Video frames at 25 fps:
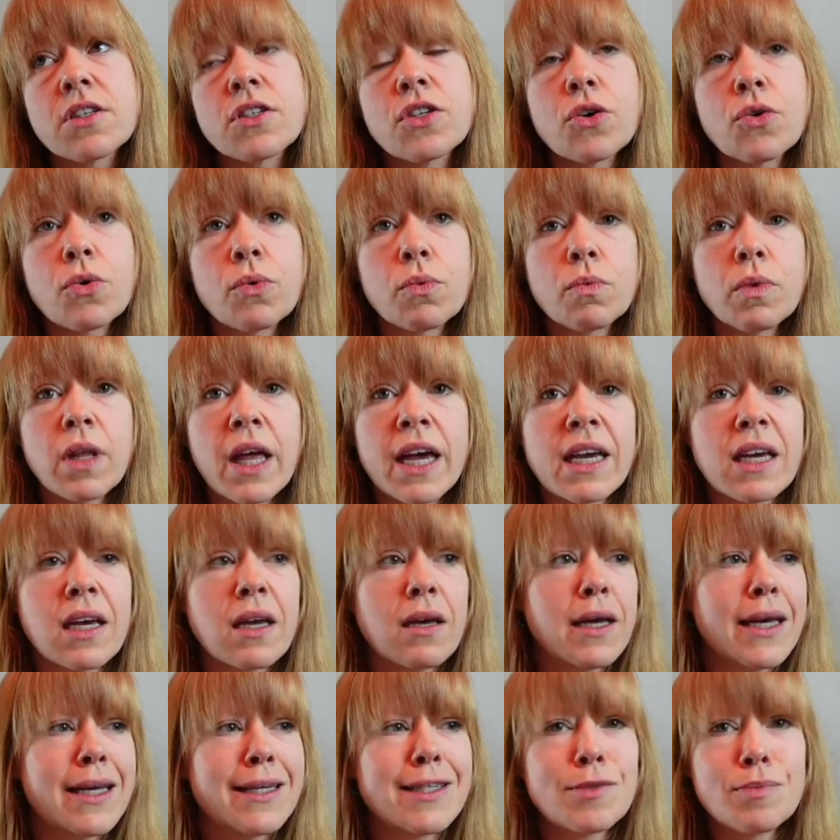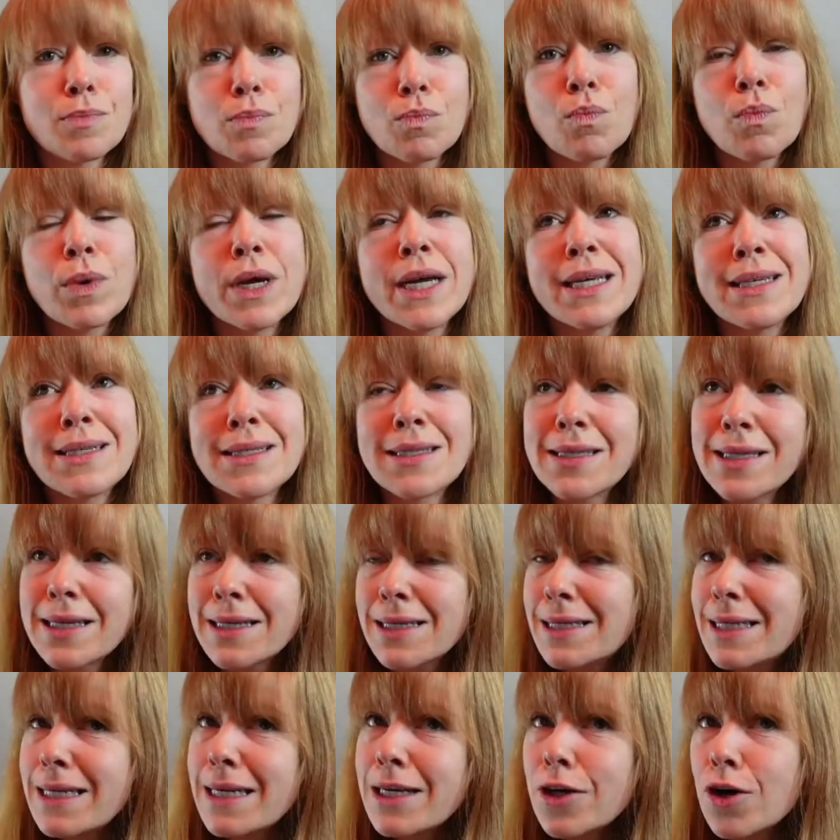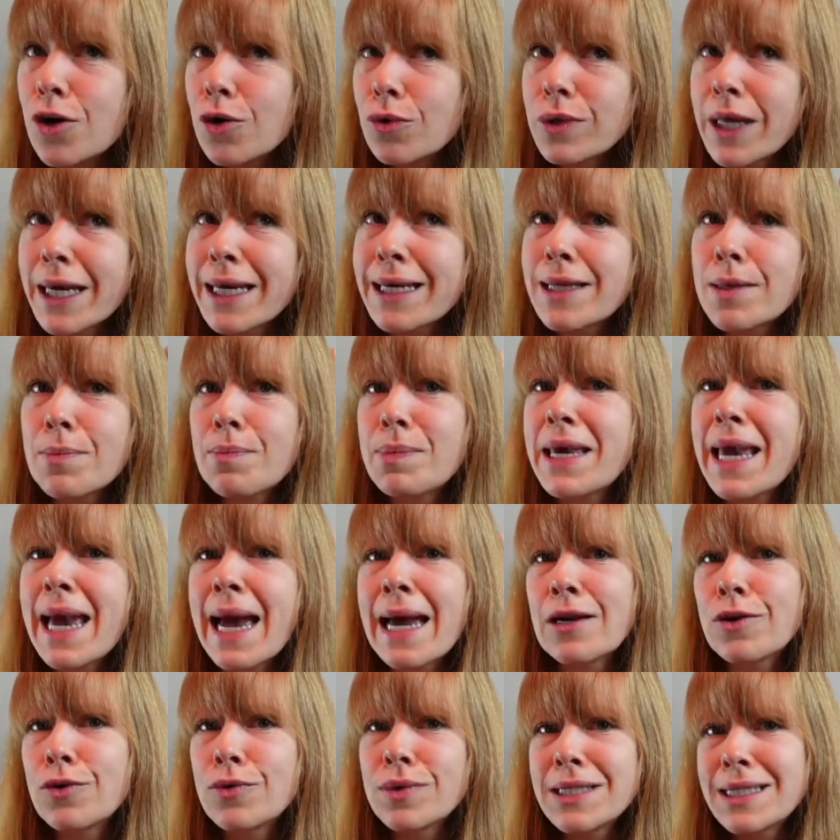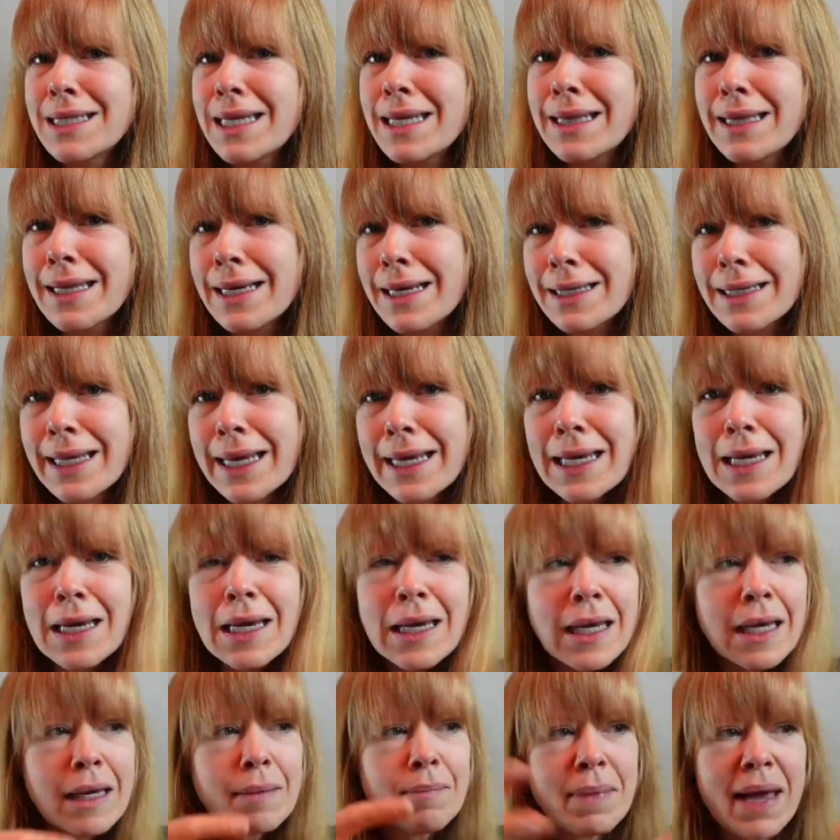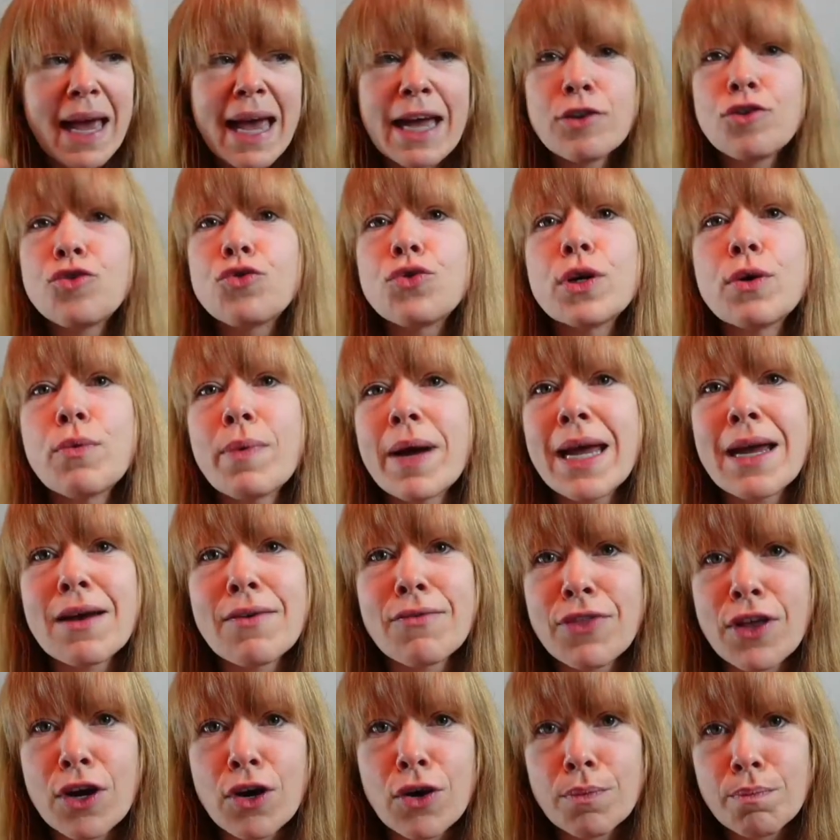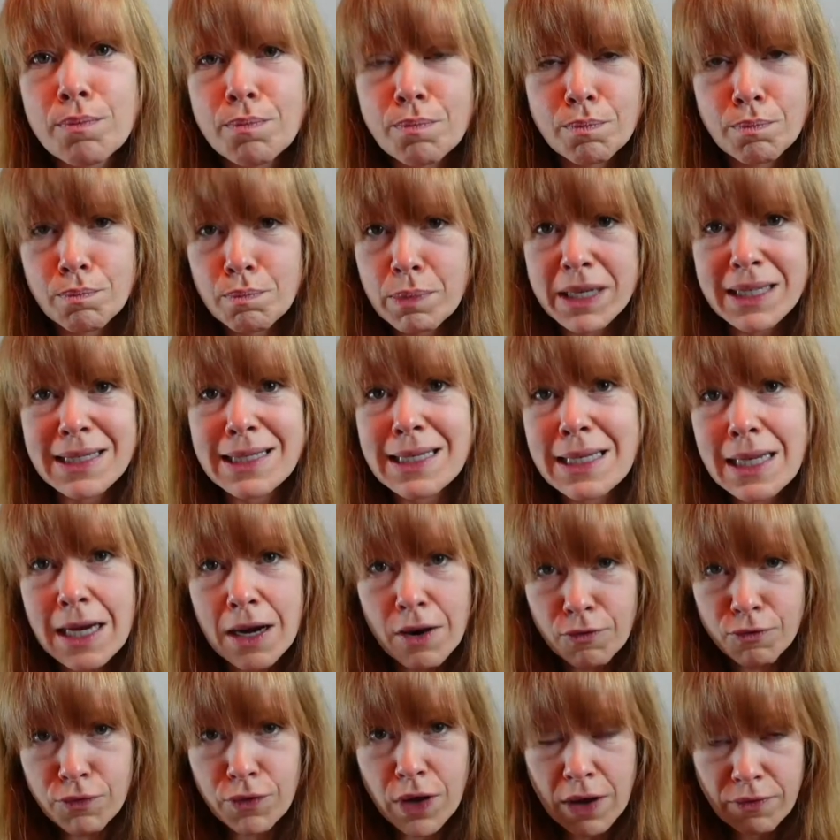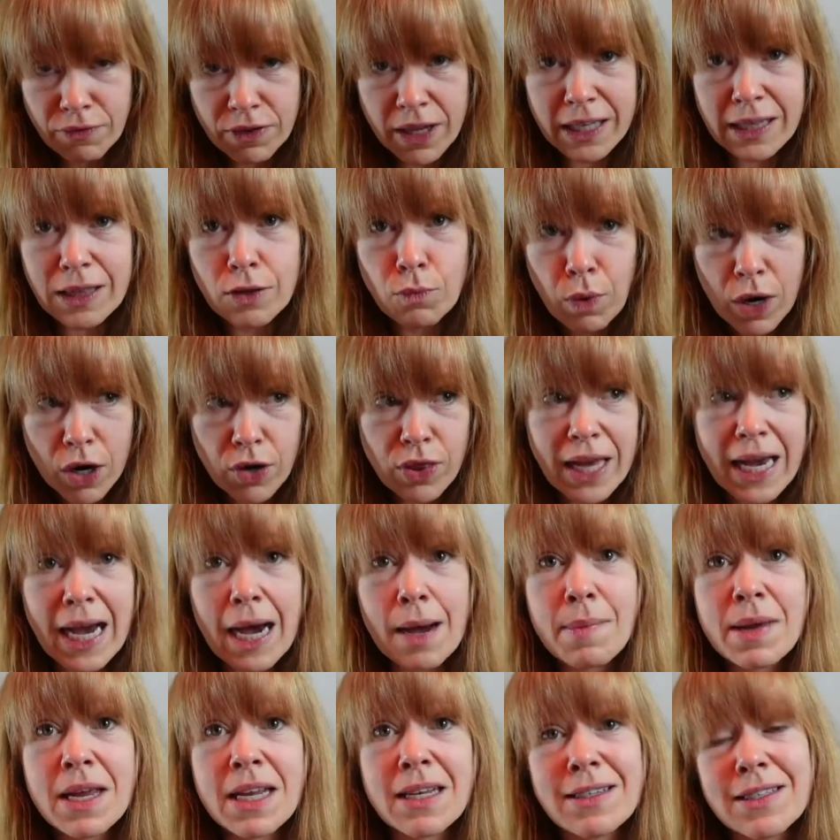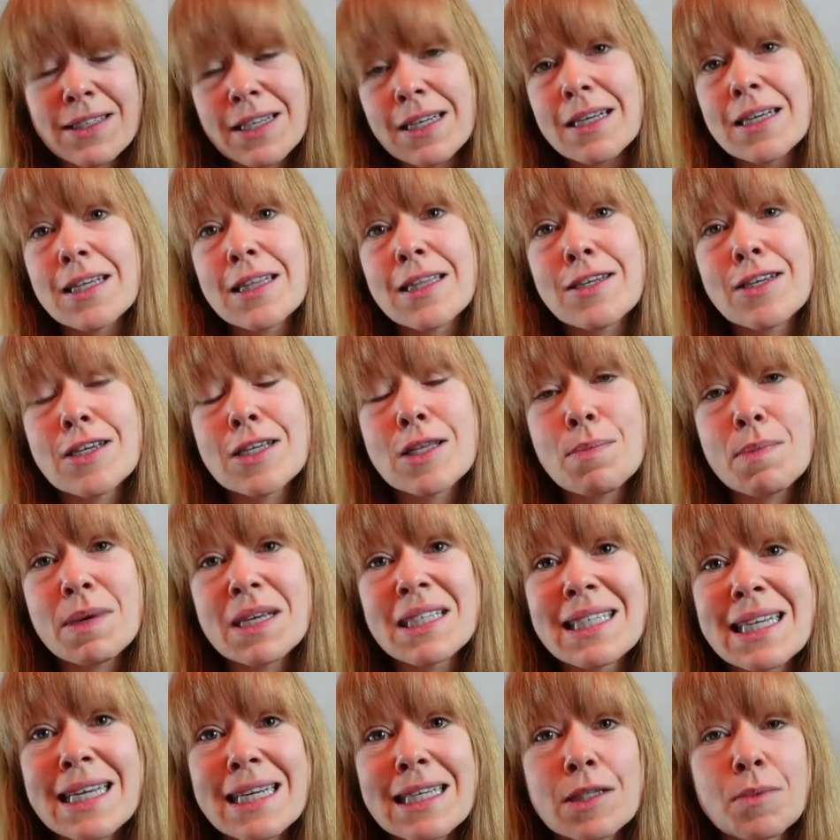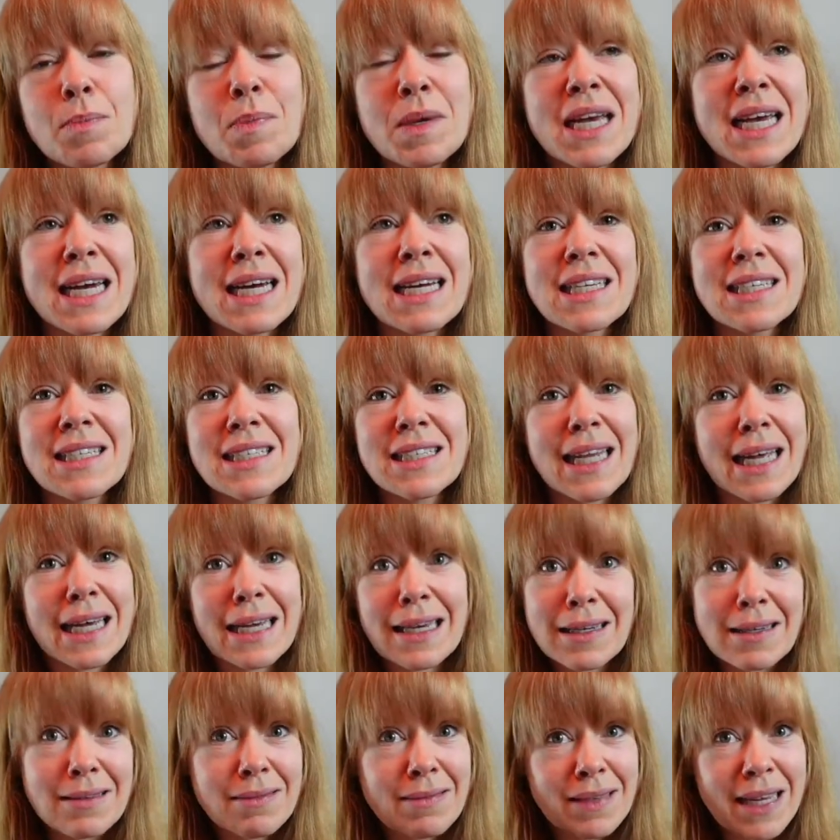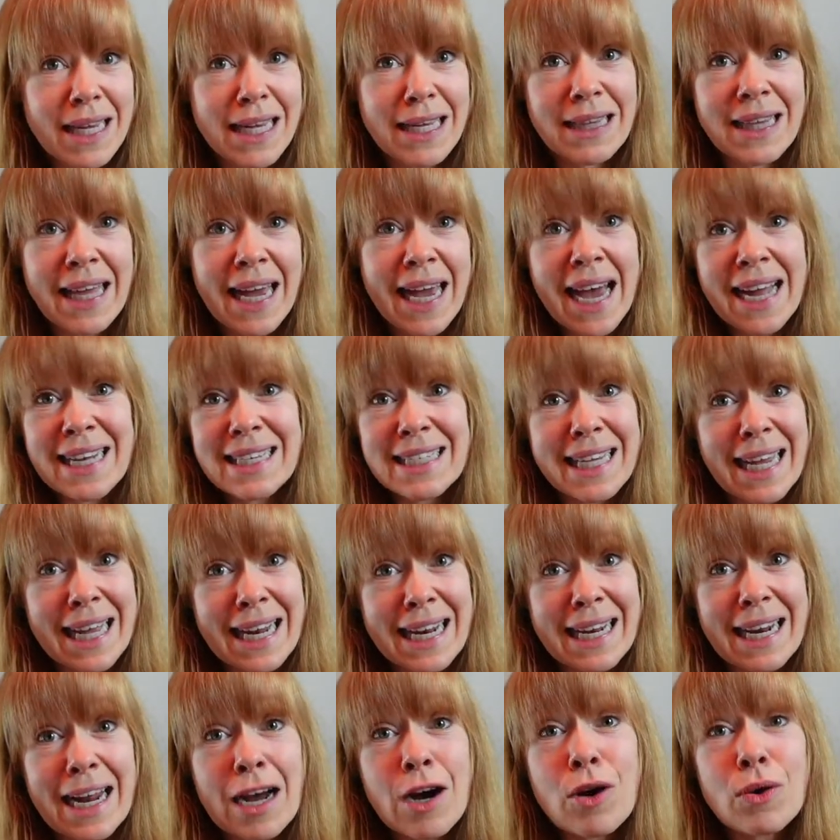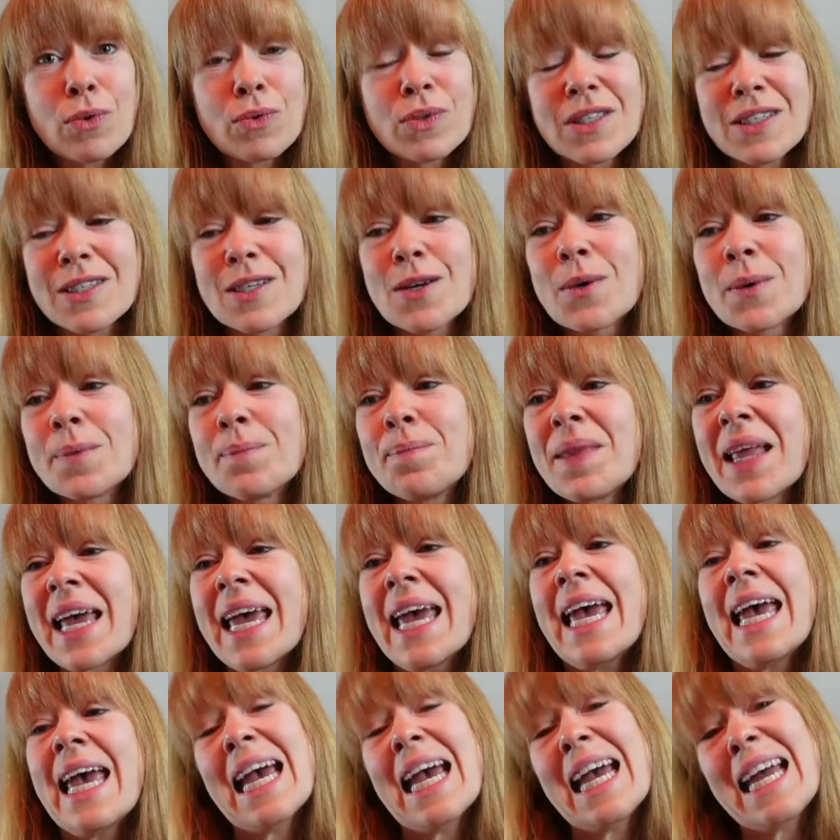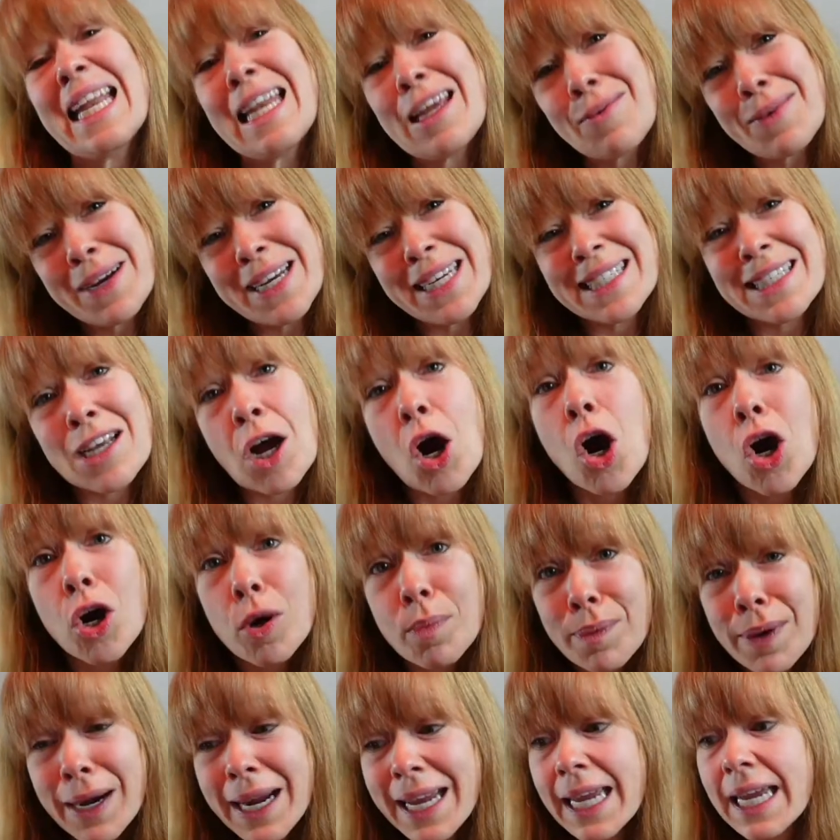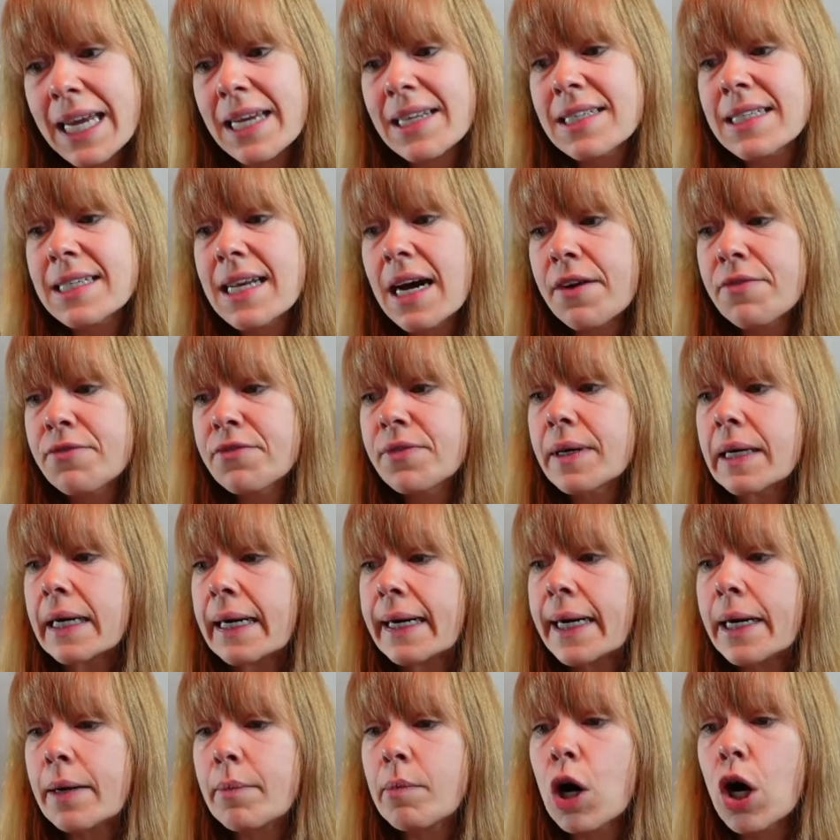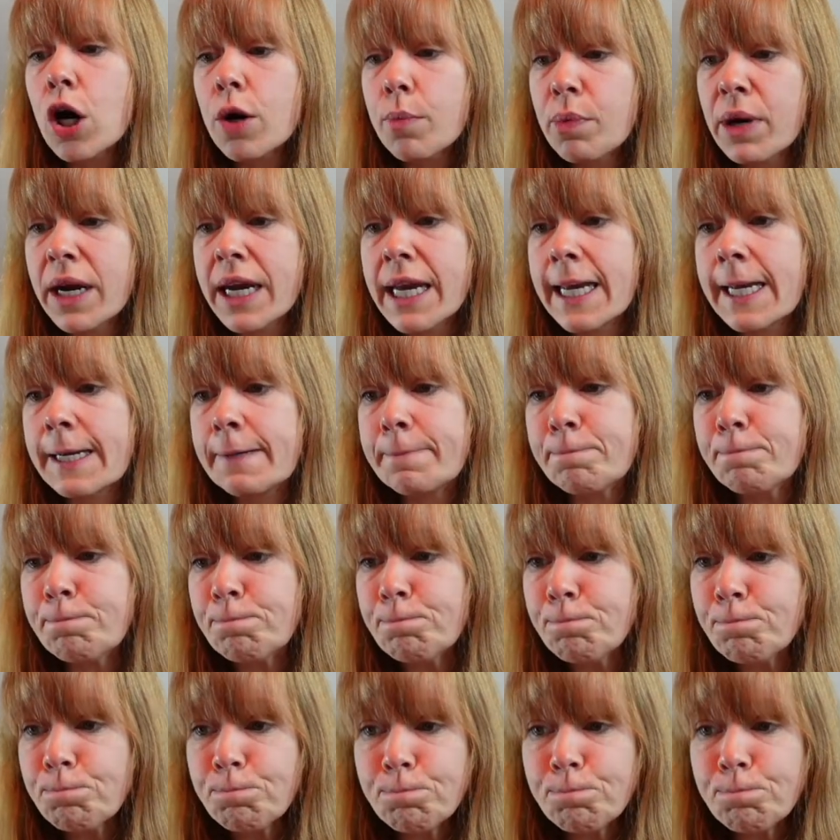So like the CEO, like the piano is in the like entryway of their business, of like the where they come into the business, because like they had to get it out. So anyways, heartbreaking stuff. Heartbreaking.